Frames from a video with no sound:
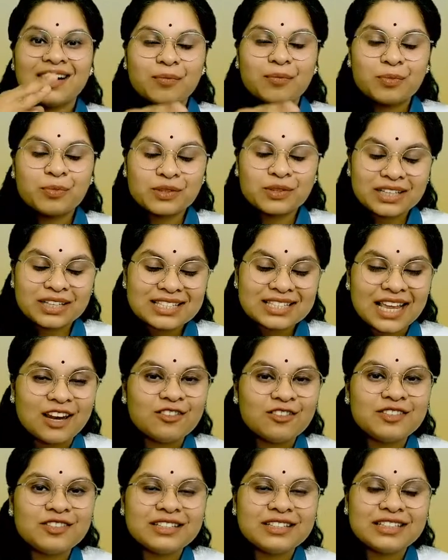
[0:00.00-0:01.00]
putting a
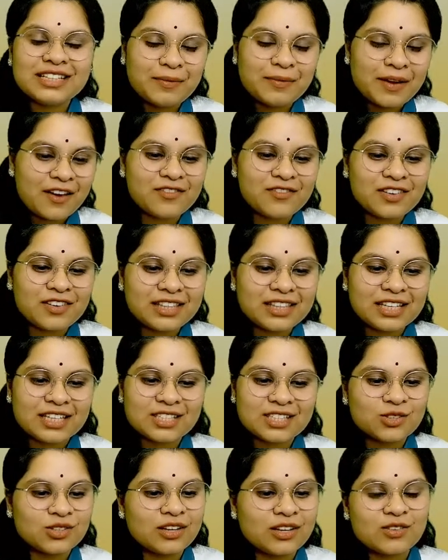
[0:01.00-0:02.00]
cellophane tape, everything.
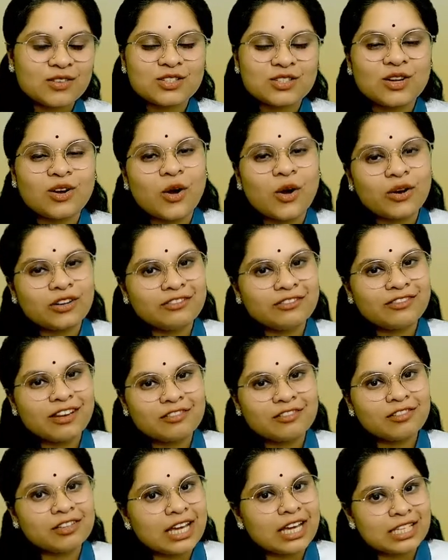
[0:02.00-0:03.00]
So there was a lot of
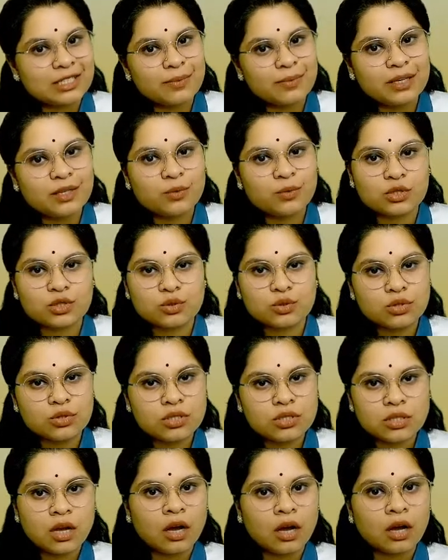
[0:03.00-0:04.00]
advertisement which
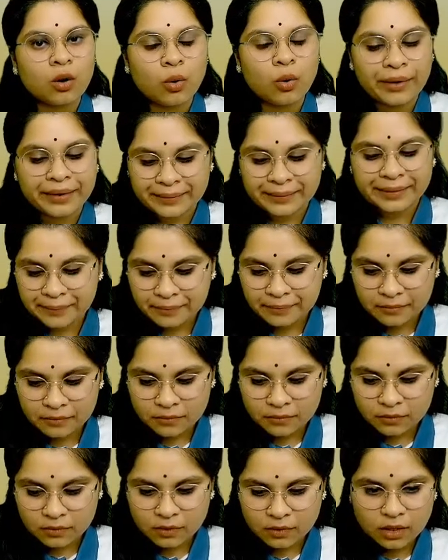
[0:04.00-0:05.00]
was going.
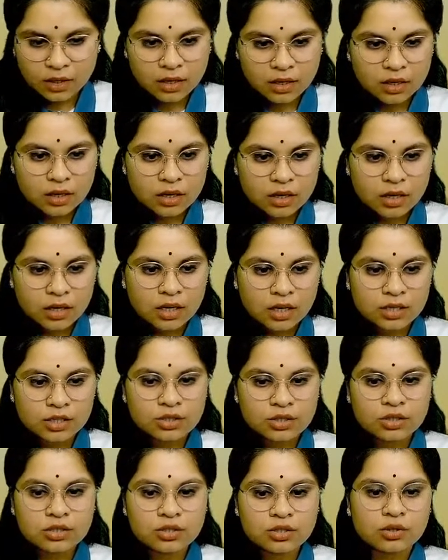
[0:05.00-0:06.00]

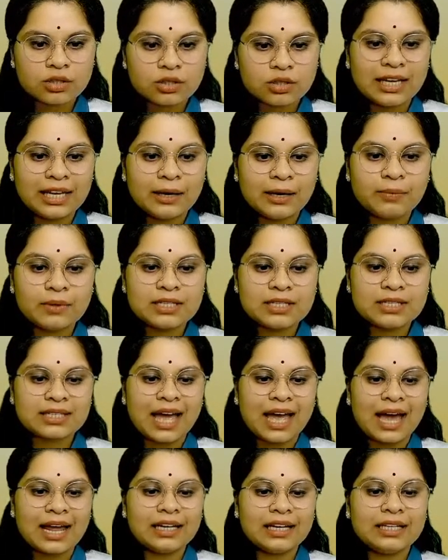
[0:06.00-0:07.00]
Understood? So the labels
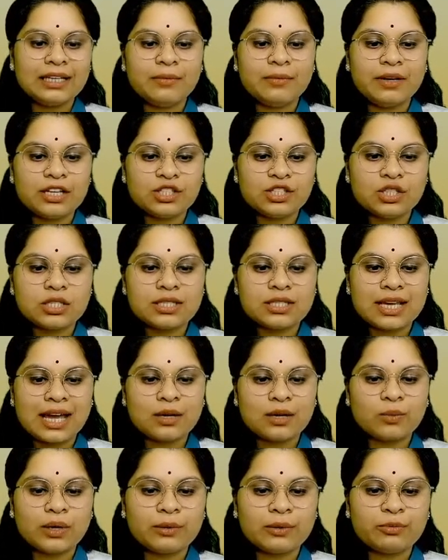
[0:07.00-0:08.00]
carried images
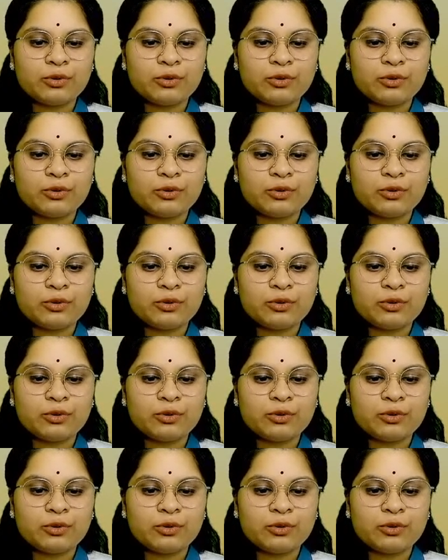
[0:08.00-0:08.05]
and were